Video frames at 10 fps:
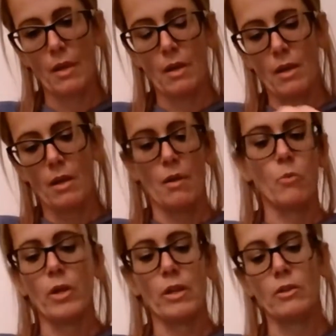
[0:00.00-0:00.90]
And we're
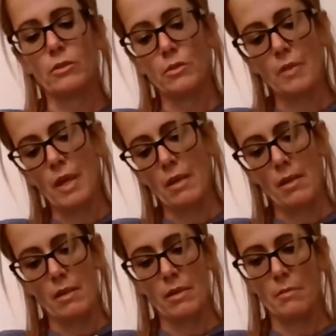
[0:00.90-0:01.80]
going to glue that
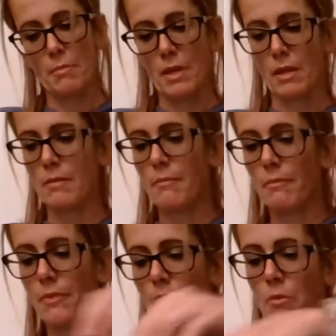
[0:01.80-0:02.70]
on in a minute.
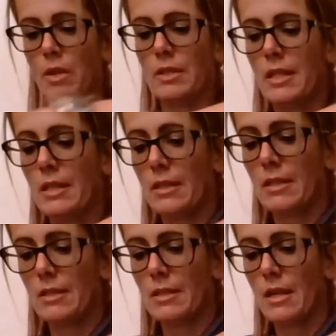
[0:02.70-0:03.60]
And we're going to take this
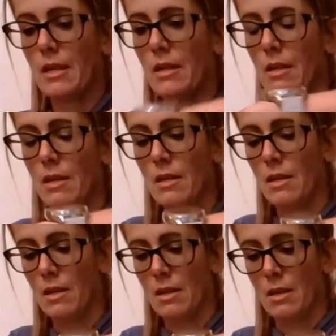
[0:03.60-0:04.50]
side
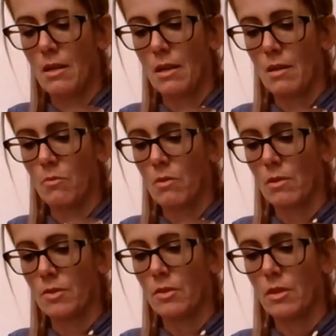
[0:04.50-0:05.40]
and we're
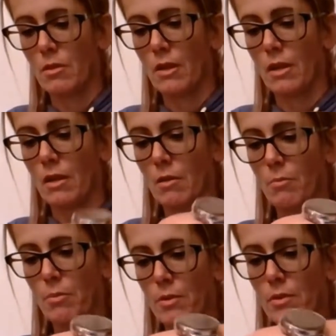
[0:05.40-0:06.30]
also going to kind of
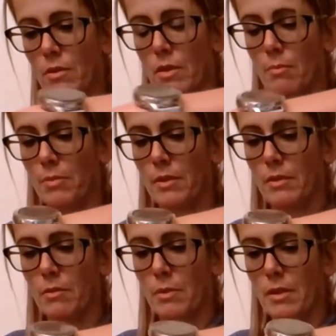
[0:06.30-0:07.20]
pull it up a
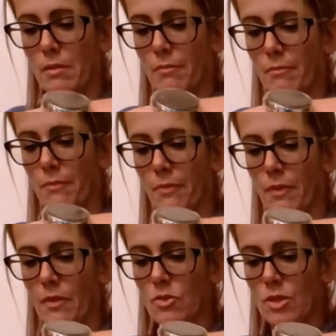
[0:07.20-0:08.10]
little bit.
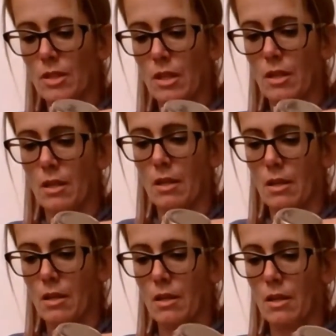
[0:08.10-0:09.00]
Just kind
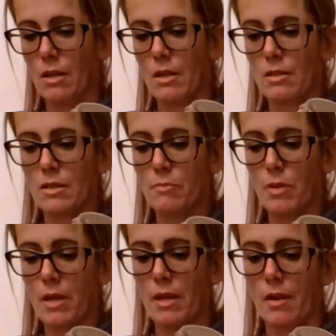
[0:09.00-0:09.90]
of spread
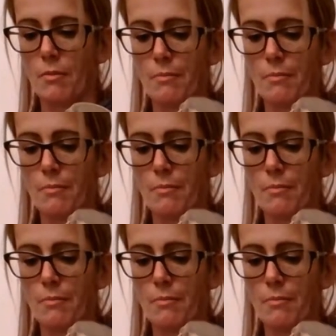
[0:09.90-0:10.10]
it out.